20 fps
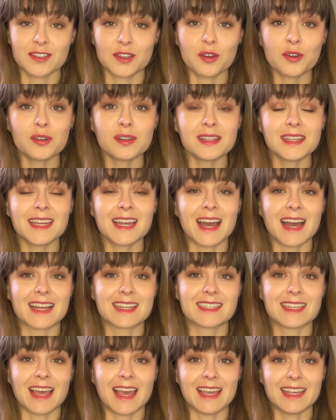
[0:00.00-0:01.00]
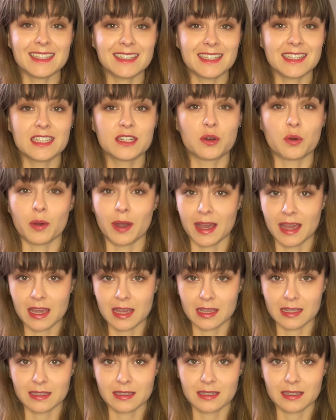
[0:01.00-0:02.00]
early as eighteen oh
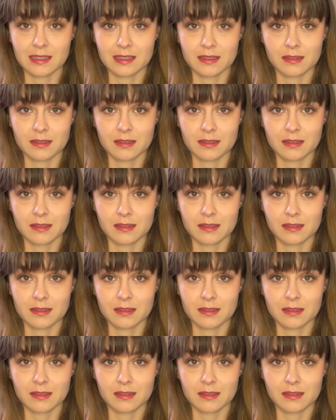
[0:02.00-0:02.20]
eight.